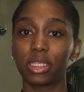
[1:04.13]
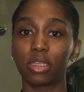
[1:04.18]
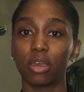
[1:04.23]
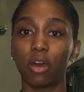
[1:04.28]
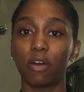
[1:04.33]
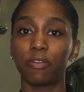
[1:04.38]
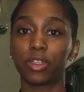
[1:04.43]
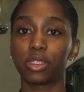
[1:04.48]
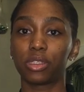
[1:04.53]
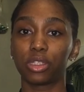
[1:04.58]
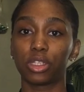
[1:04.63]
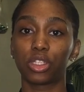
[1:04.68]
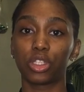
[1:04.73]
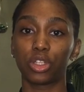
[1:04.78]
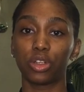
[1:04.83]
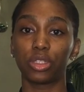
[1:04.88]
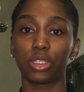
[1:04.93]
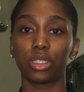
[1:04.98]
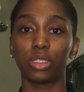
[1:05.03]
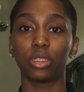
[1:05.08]
of a
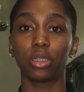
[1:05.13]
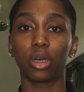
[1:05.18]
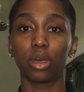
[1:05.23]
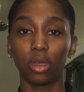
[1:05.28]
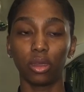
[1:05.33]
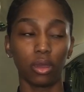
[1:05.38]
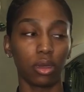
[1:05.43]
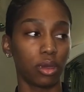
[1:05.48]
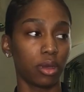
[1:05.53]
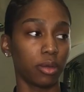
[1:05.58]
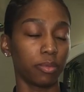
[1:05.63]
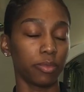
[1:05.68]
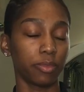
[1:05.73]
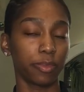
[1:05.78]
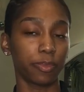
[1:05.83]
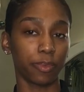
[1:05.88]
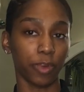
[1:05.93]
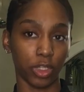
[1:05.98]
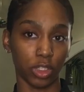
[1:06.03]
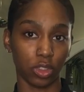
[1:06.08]
613
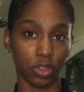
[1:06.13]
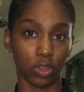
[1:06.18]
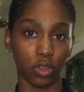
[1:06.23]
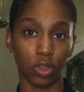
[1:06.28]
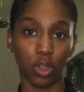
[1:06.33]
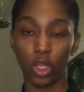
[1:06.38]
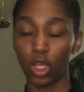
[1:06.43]
frontal.